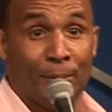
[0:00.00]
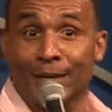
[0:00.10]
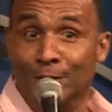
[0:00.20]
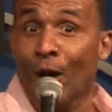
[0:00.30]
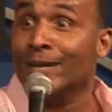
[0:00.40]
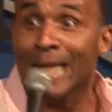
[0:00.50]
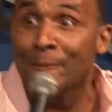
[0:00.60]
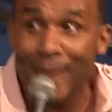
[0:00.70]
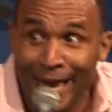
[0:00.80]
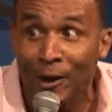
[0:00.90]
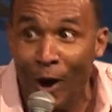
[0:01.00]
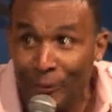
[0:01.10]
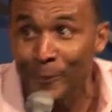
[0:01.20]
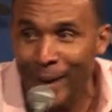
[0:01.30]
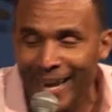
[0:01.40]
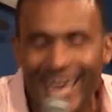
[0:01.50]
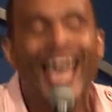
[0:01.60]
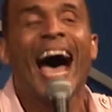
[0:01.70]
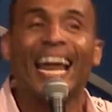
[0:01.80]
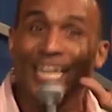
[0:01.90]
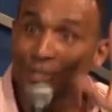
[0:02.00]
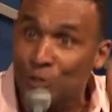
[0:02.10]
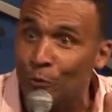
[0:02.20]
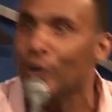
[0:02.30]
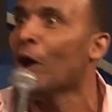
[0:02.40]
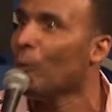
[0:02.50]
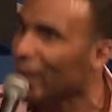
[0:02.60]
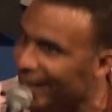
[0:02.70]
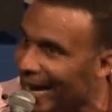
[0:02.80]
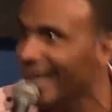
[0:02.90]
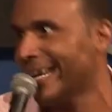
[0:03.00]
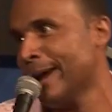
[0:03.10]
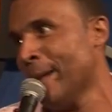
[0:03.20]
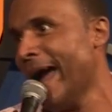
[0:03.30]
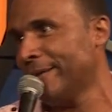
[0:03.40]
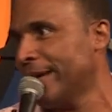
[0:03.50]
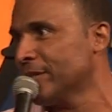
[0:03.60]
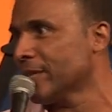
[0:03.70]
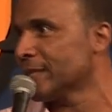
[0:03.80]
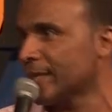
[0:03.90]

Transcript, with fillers: but as long as I'm making all the money, I need you to know where the goddamn iron is.